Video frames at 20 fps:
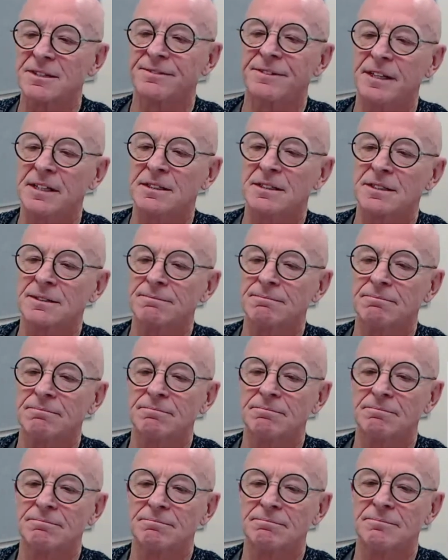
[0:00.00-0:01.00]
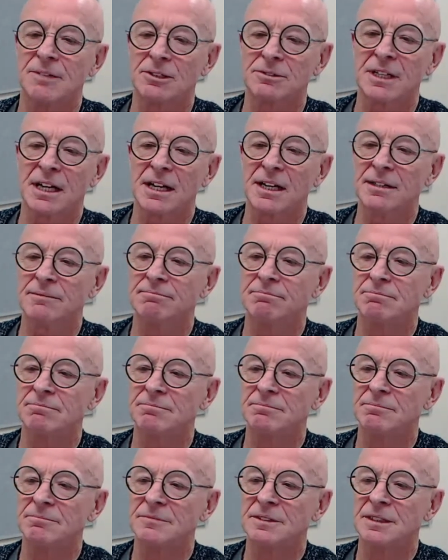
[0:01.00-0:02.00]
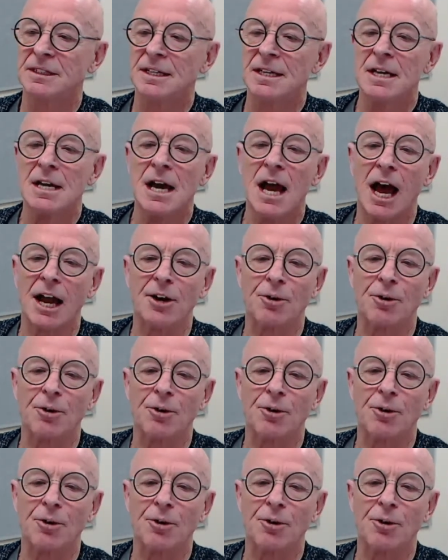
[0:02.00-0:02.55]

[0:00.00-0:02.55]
it. Okay? And